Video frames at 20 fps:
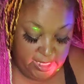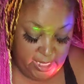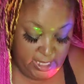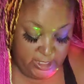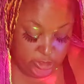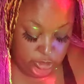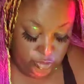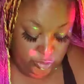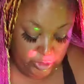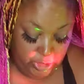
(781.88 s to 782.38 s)
that
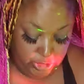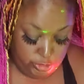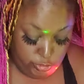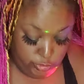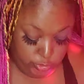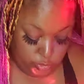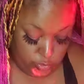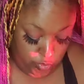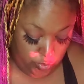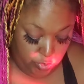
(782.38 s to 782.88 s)
got you that
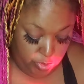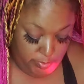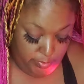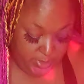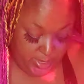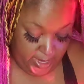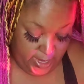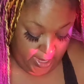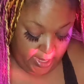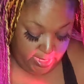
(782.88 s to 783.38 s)
you
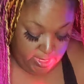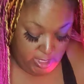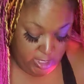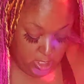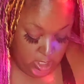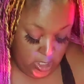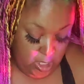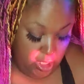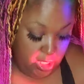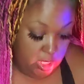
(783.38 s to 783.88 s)
scorned by.
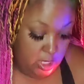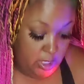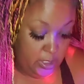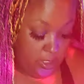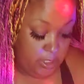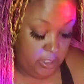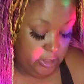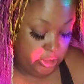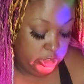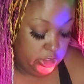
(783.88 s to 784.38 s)

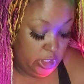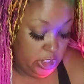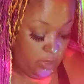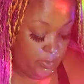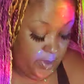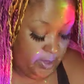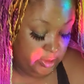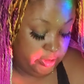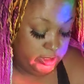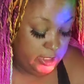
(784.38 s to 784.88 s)
Okay, let's check
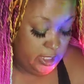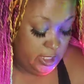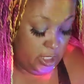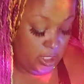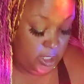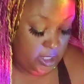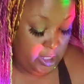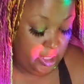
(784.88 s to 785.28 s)
about that.